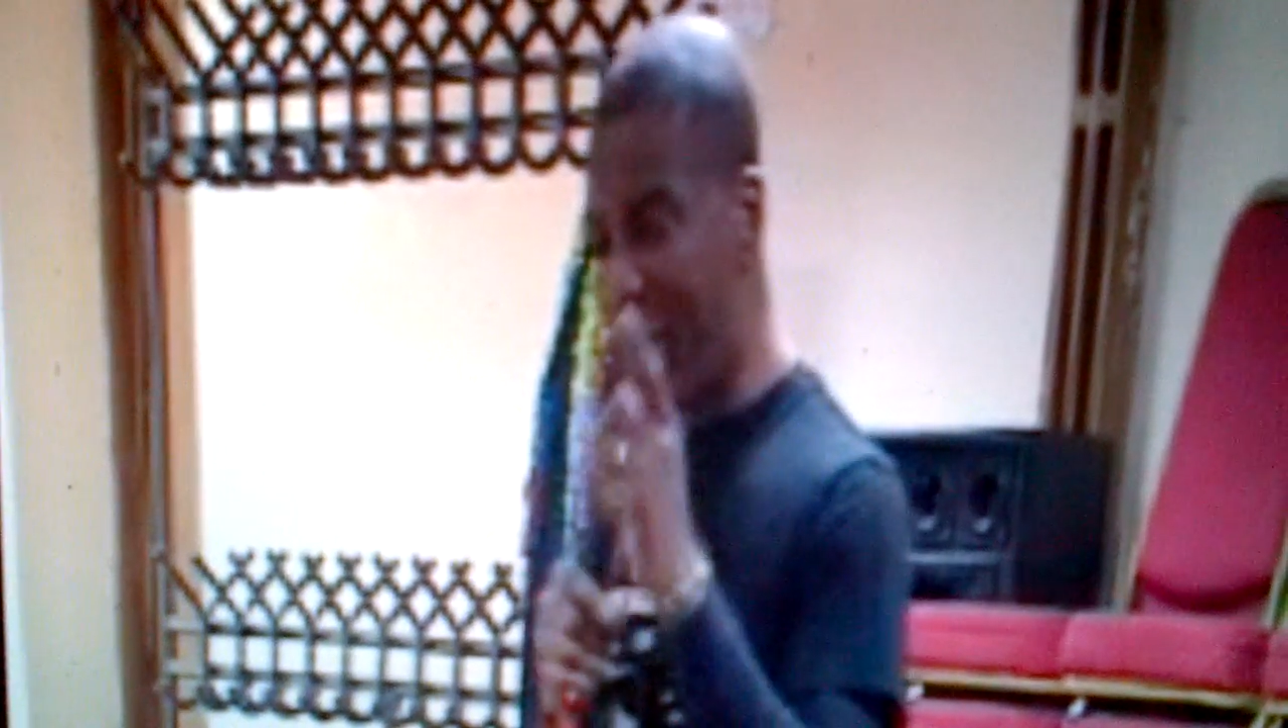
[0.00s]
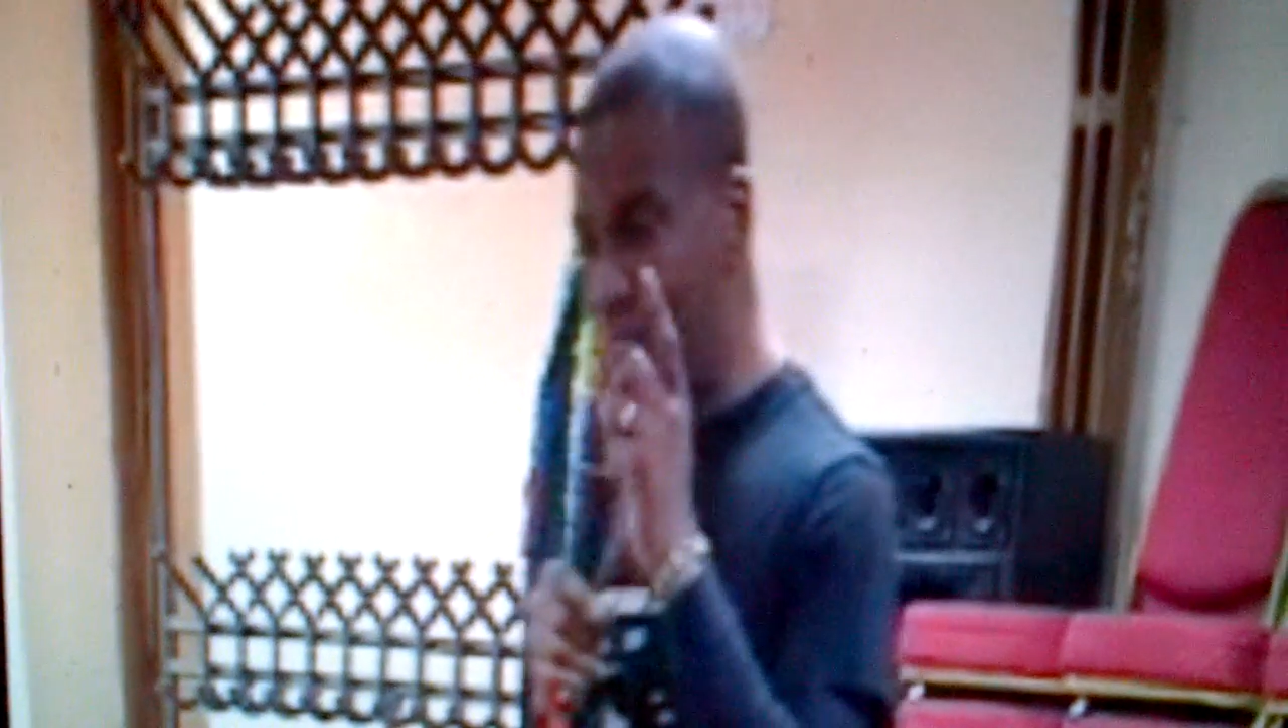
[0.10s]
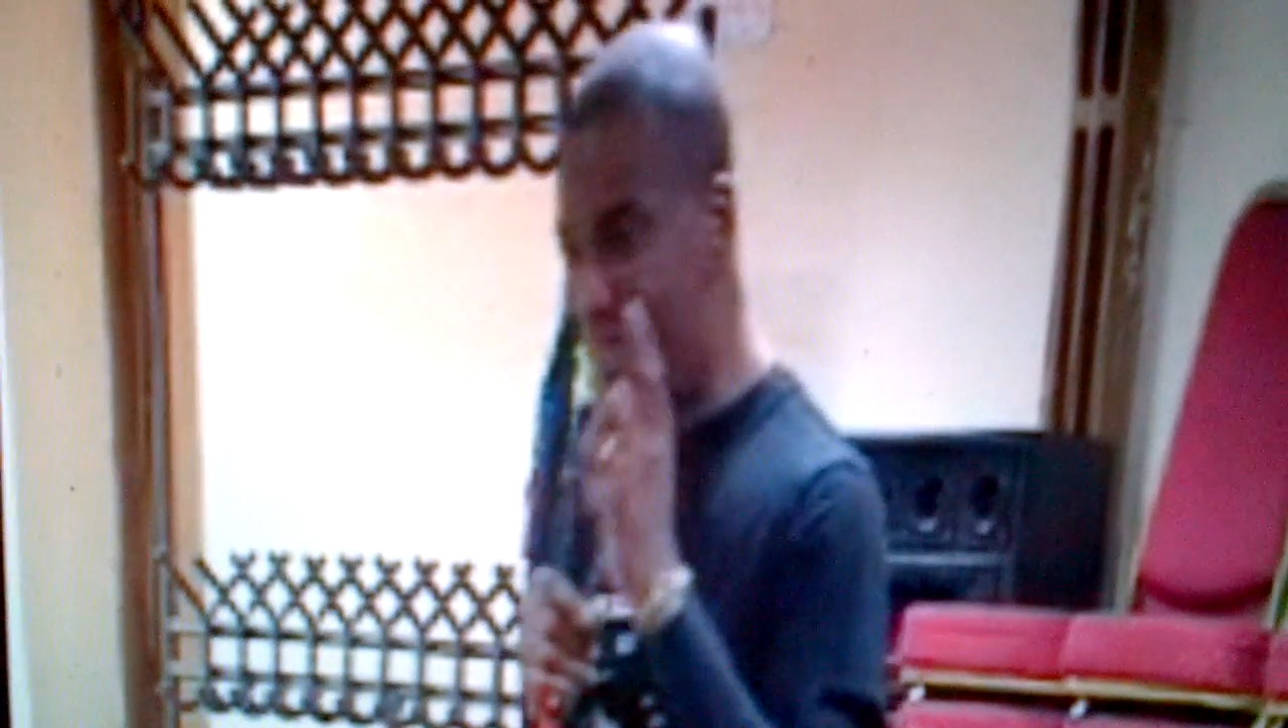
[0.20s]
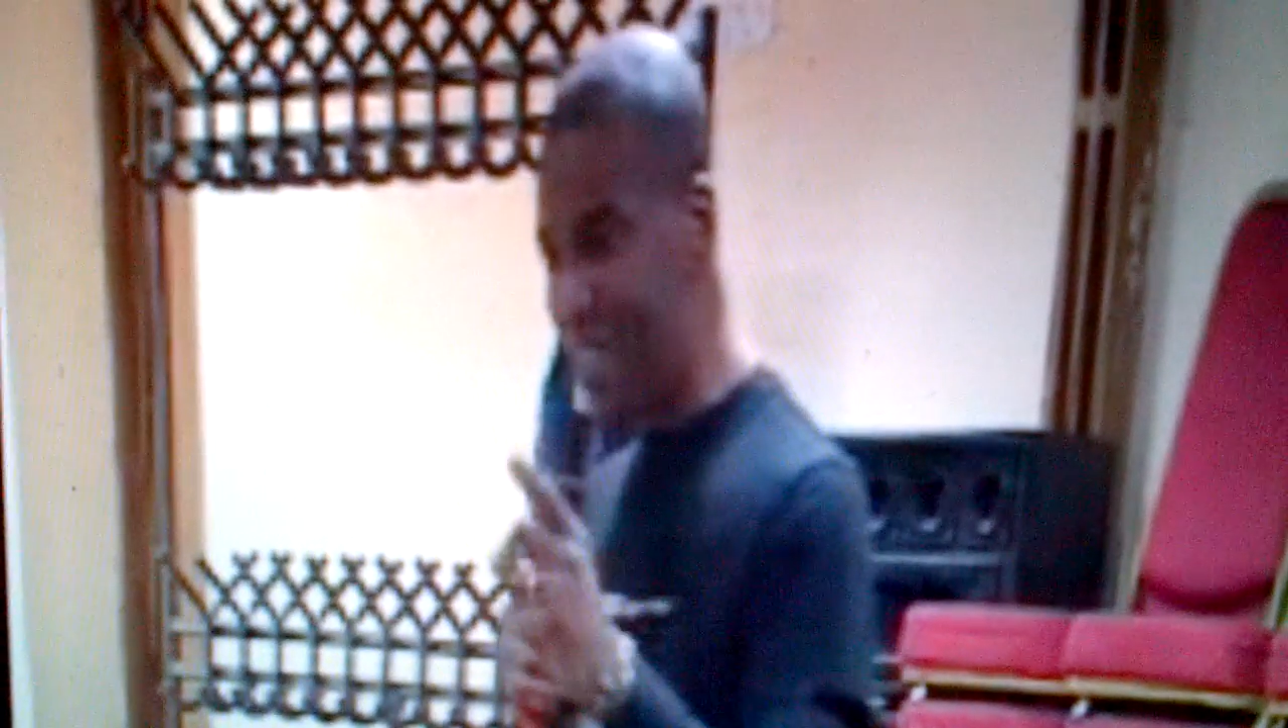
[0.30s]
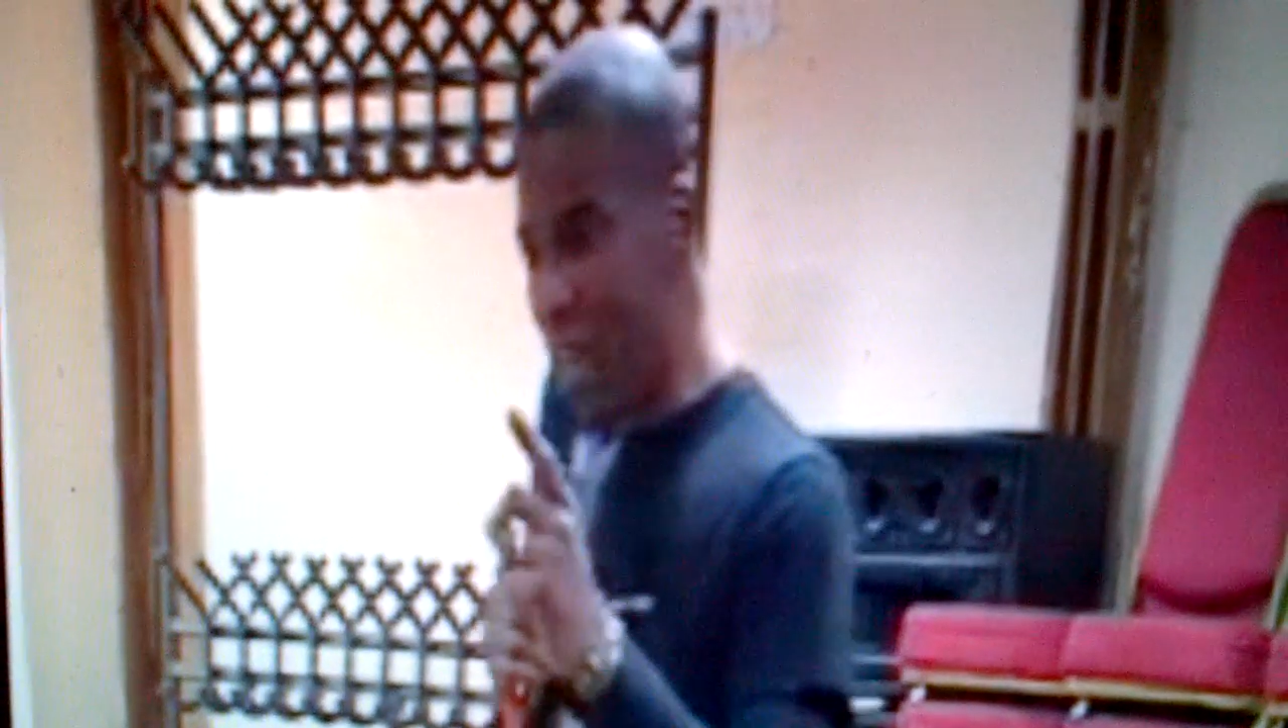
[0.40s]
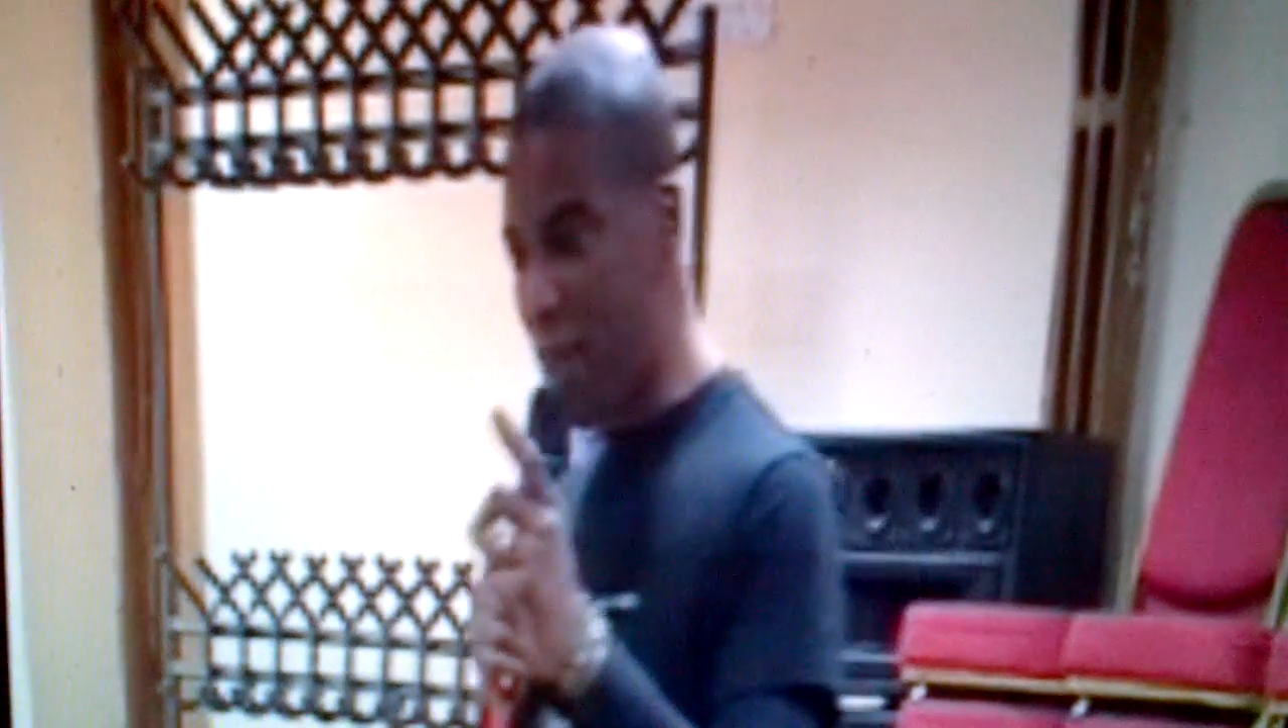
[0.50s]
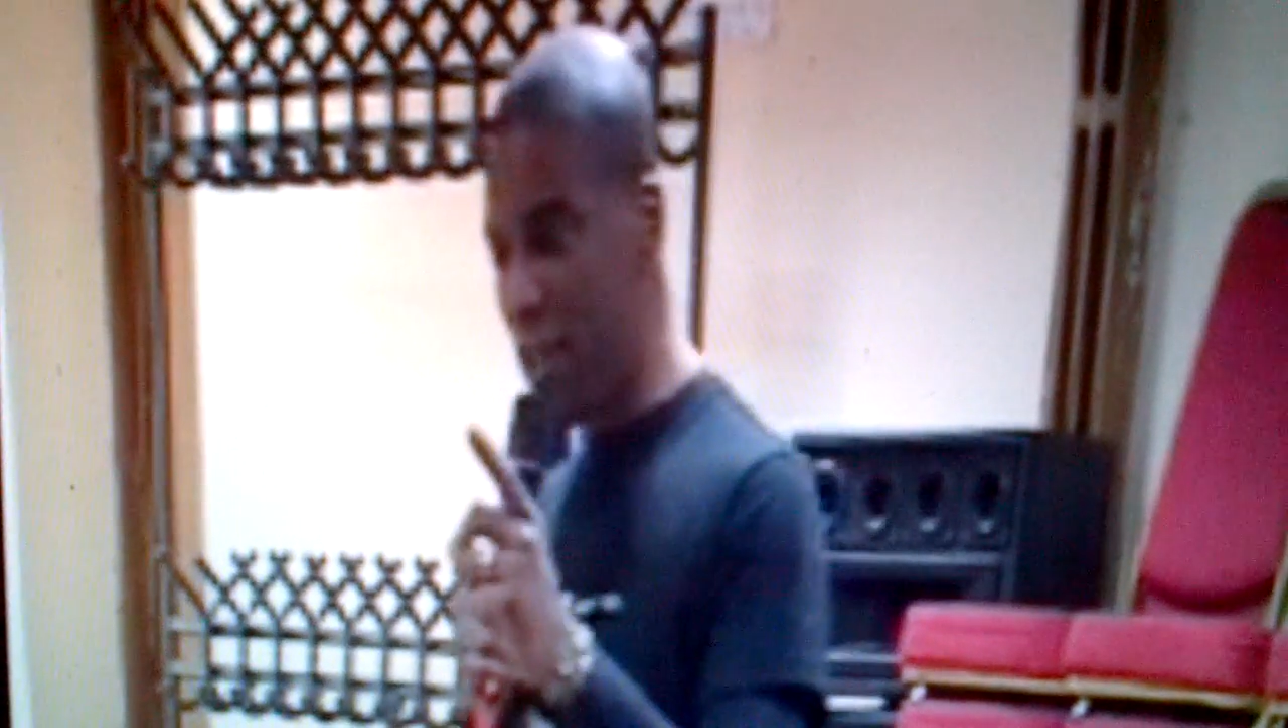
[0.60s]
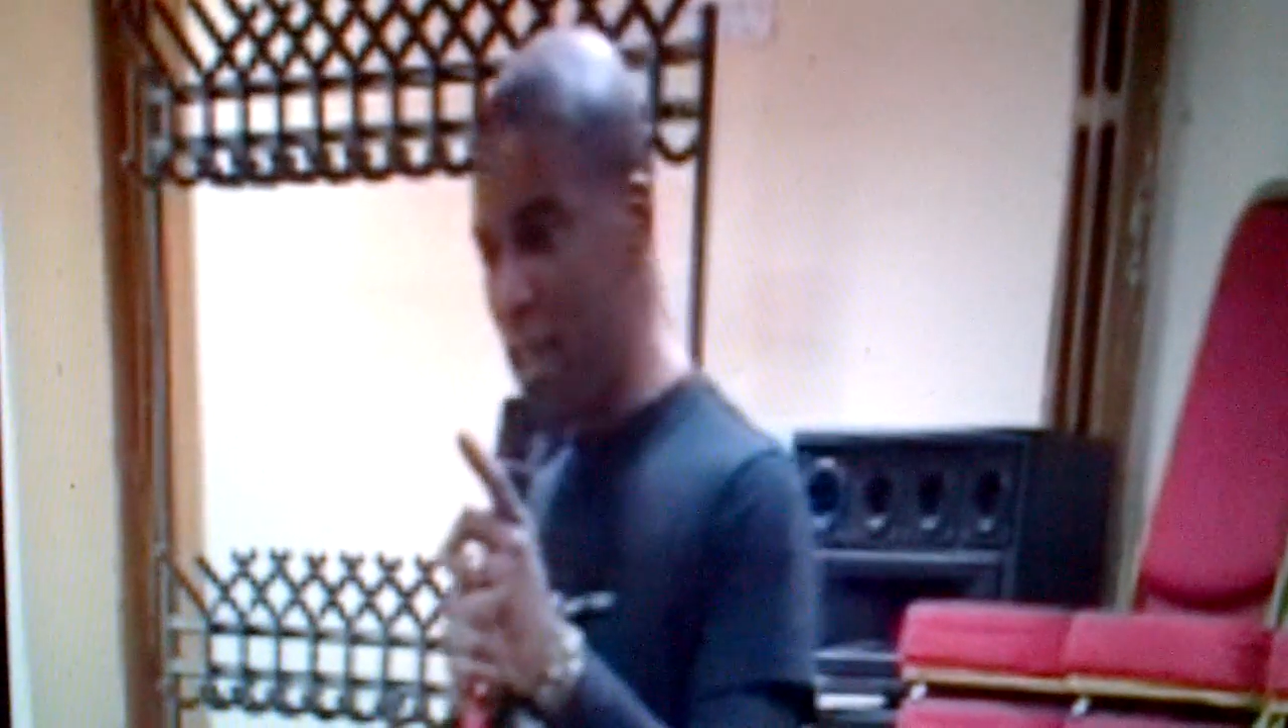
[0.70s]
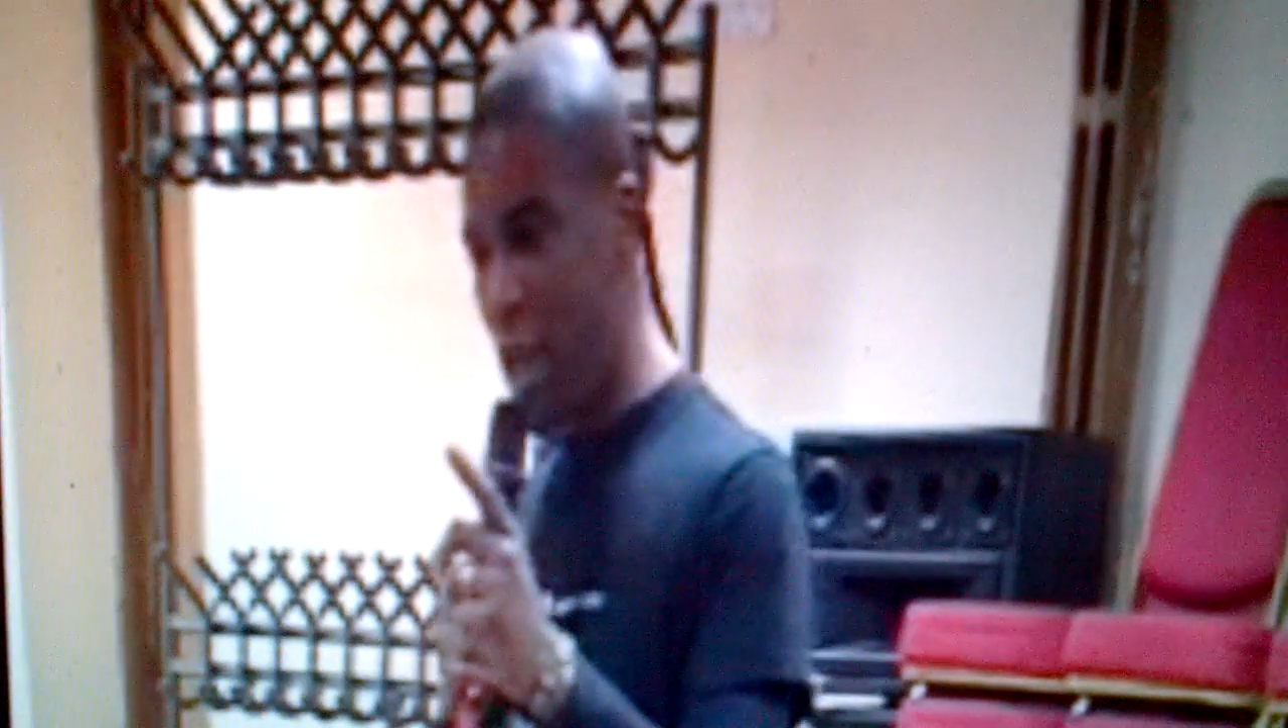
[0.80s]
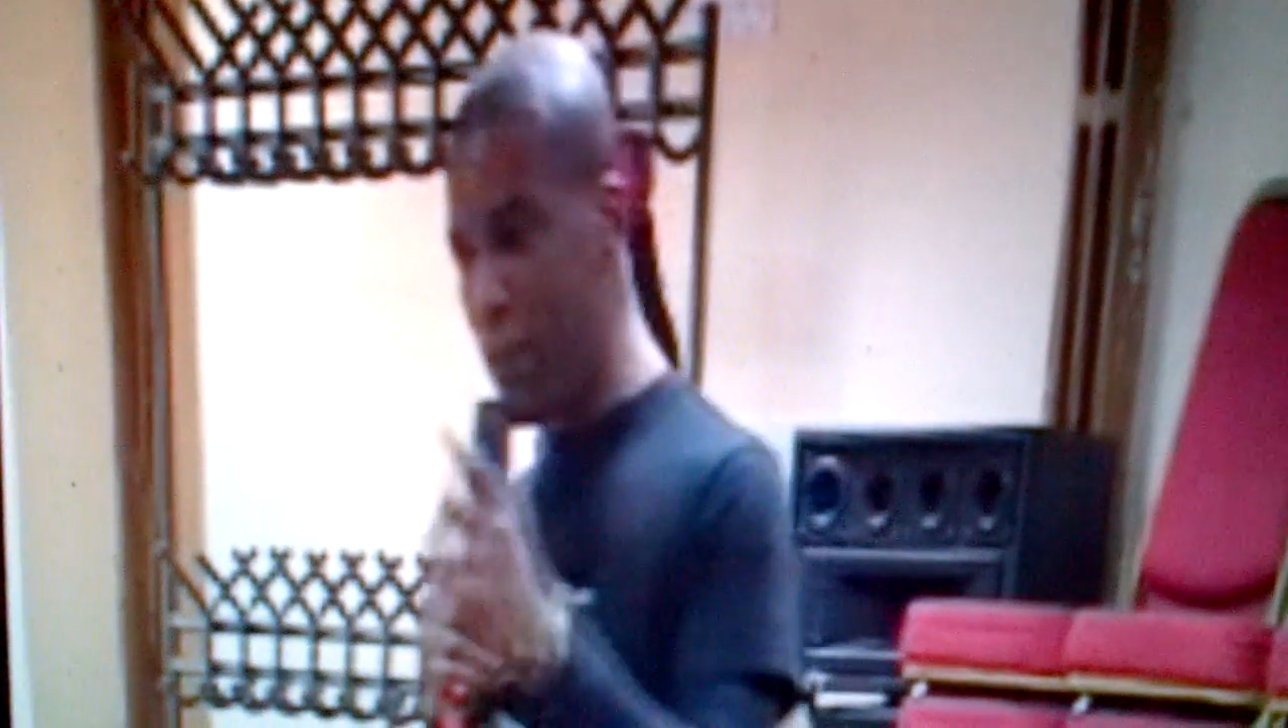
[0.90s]
He didn't
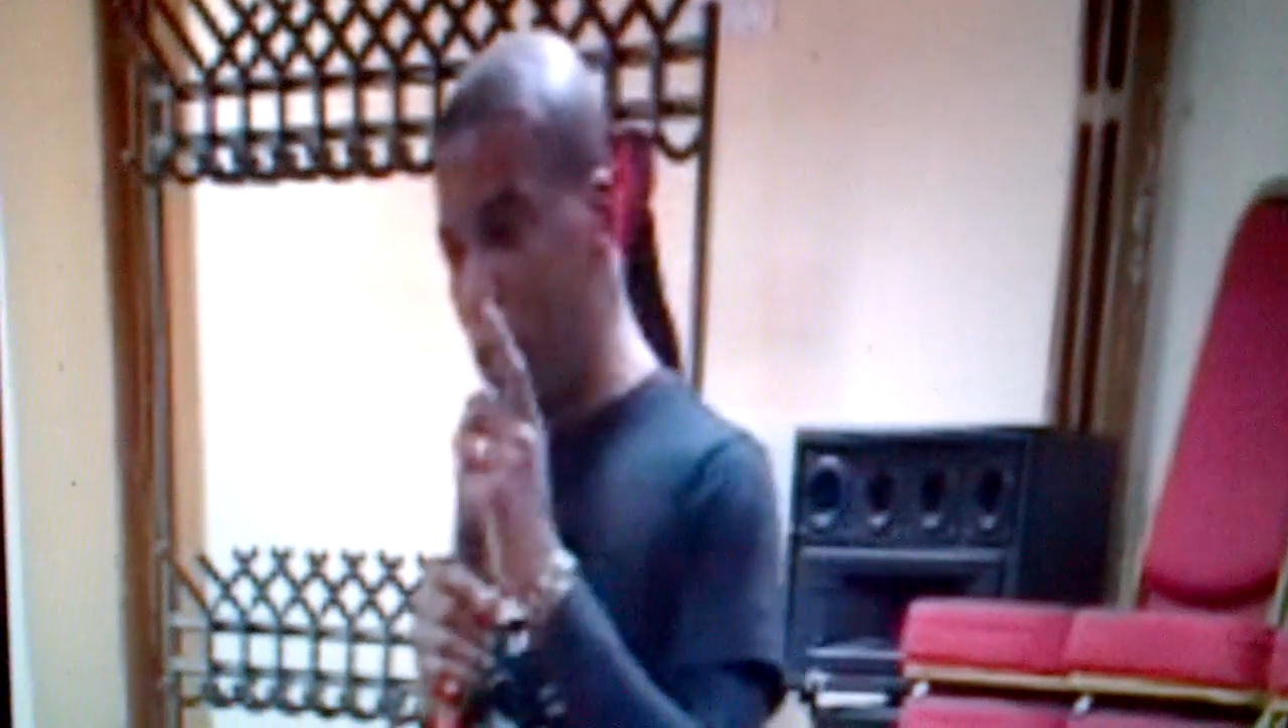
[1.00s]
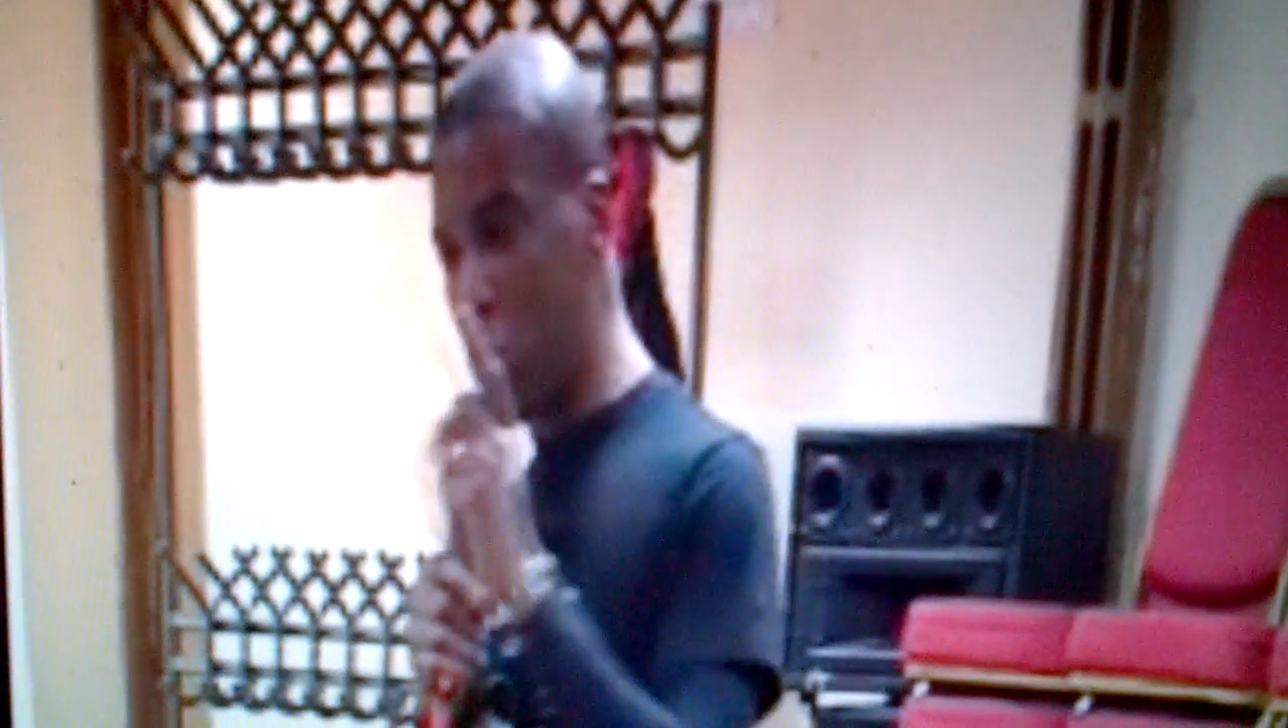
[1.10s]
have the gun,